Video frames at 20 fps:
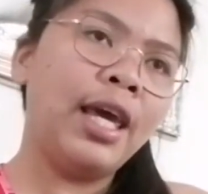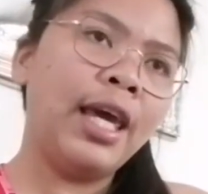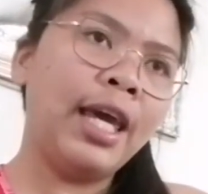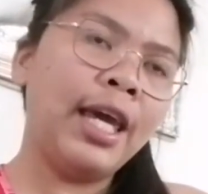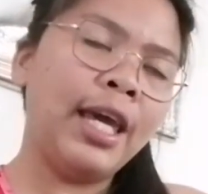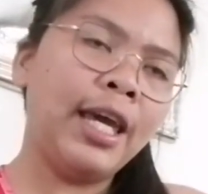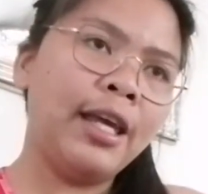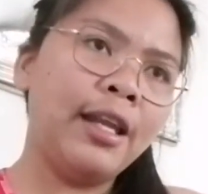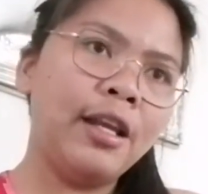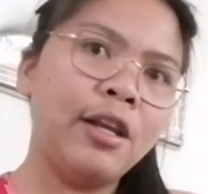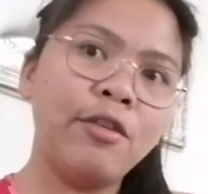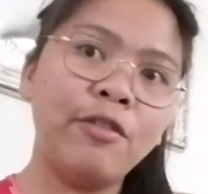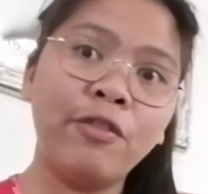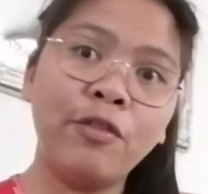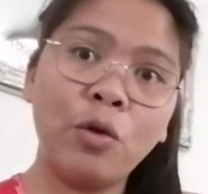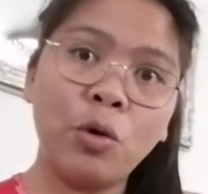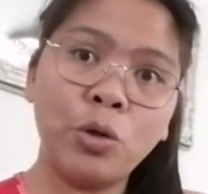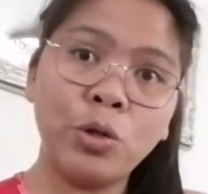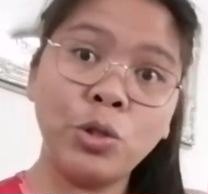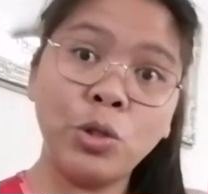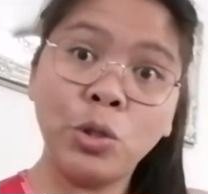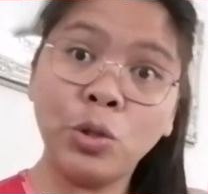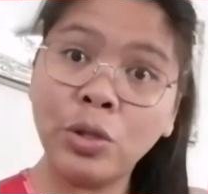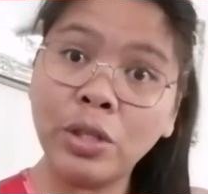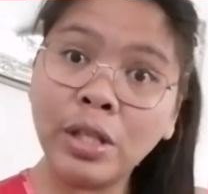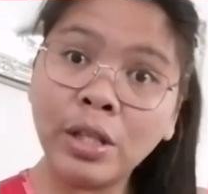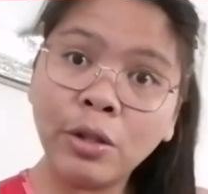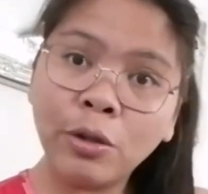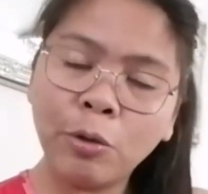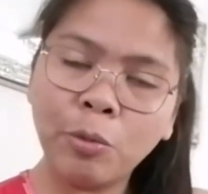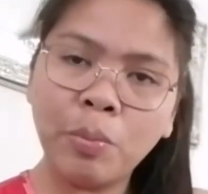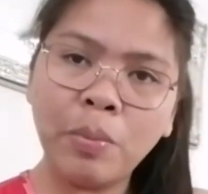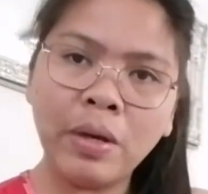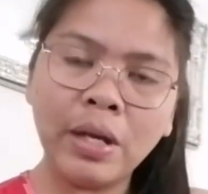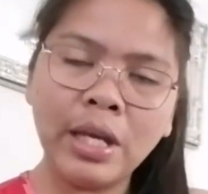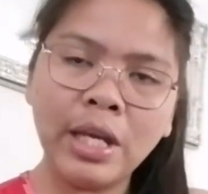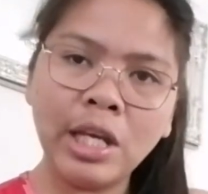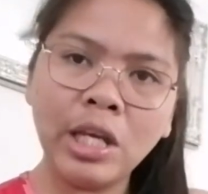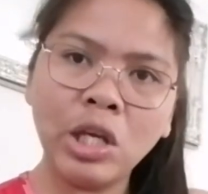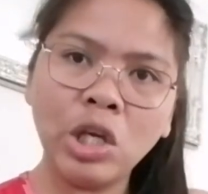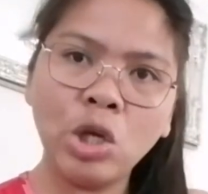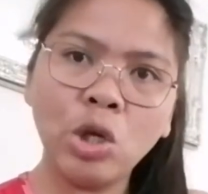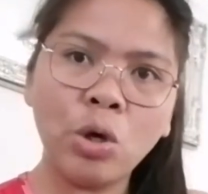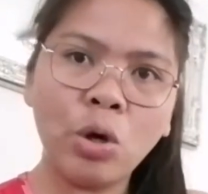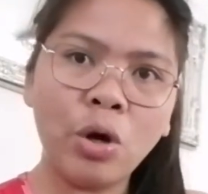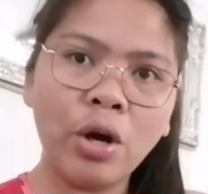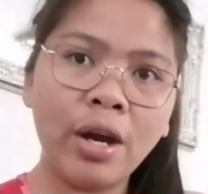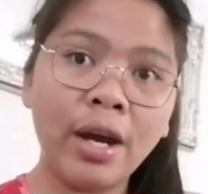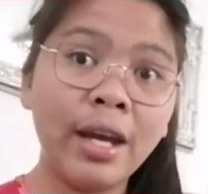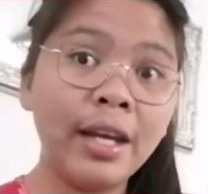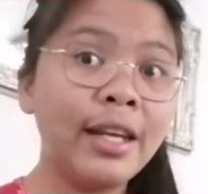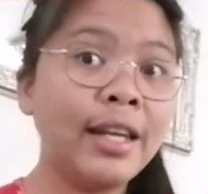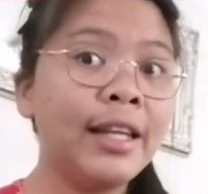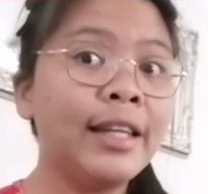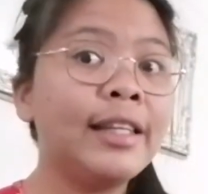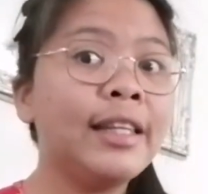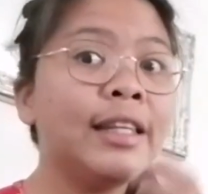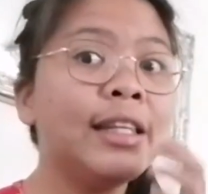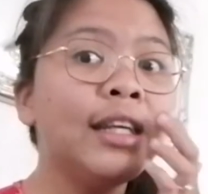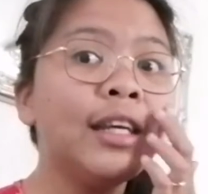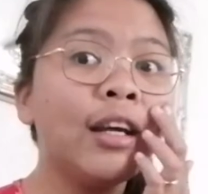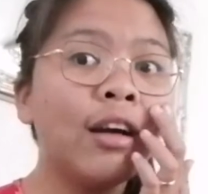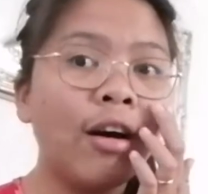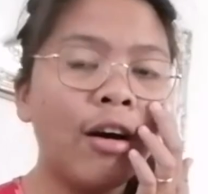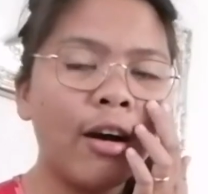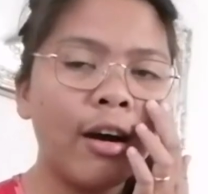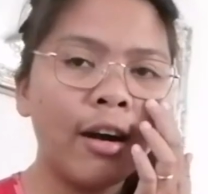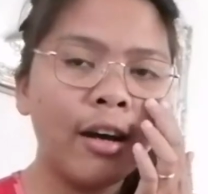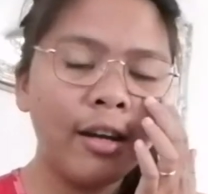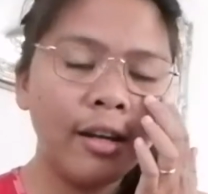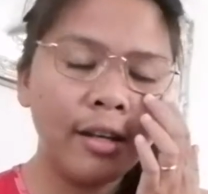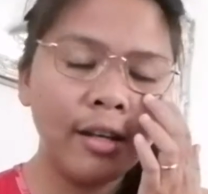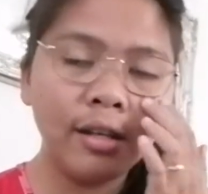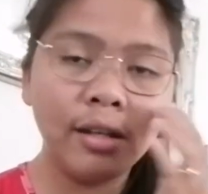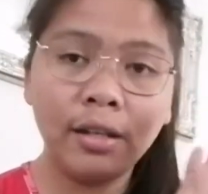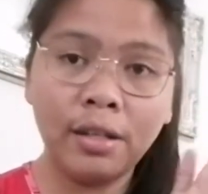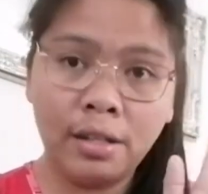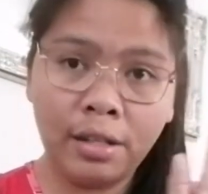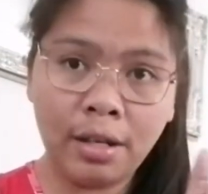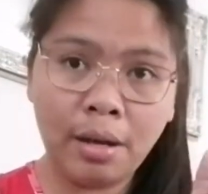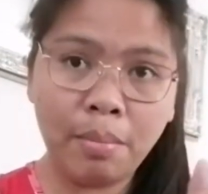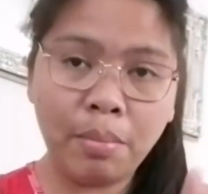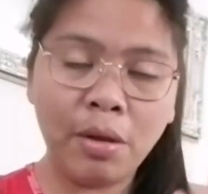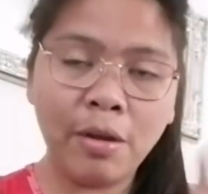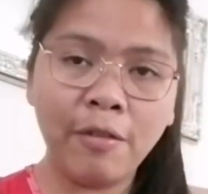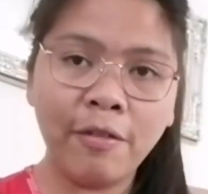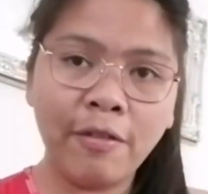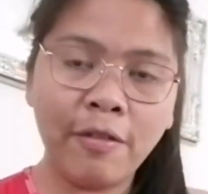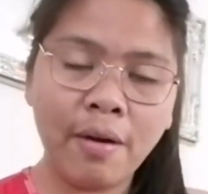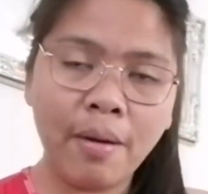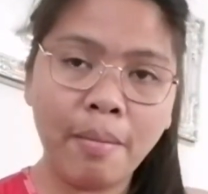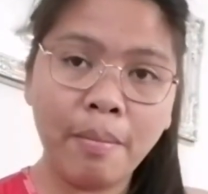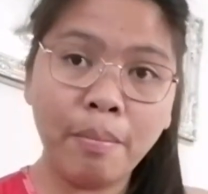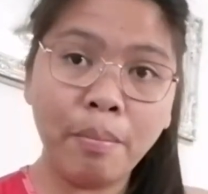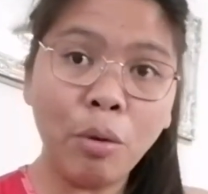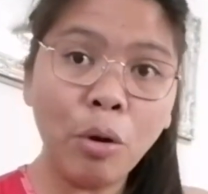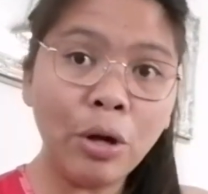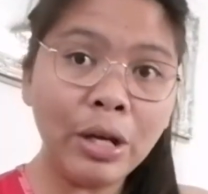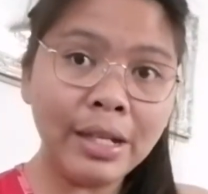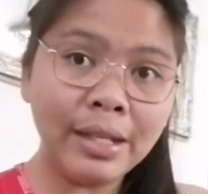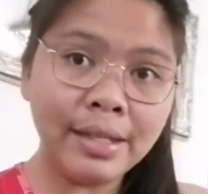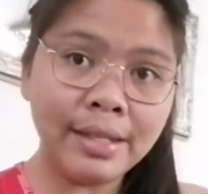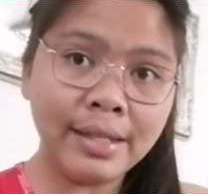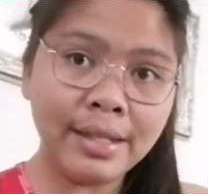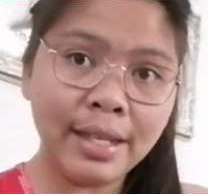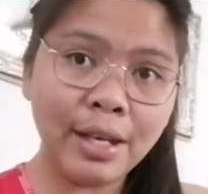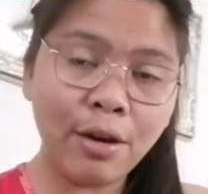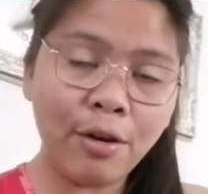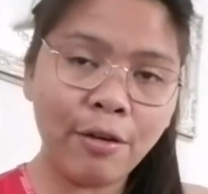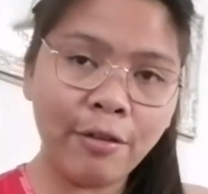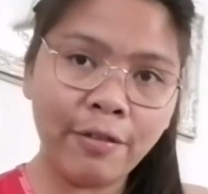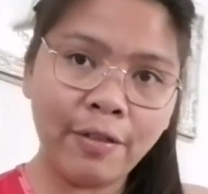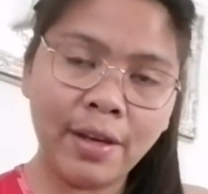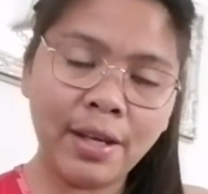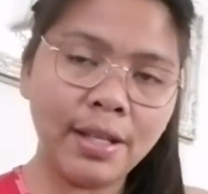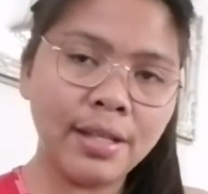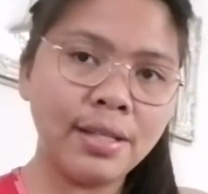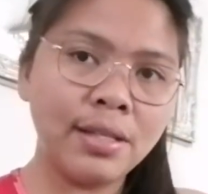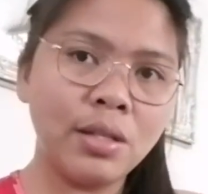and of course you need to bring your identity card coming from police office.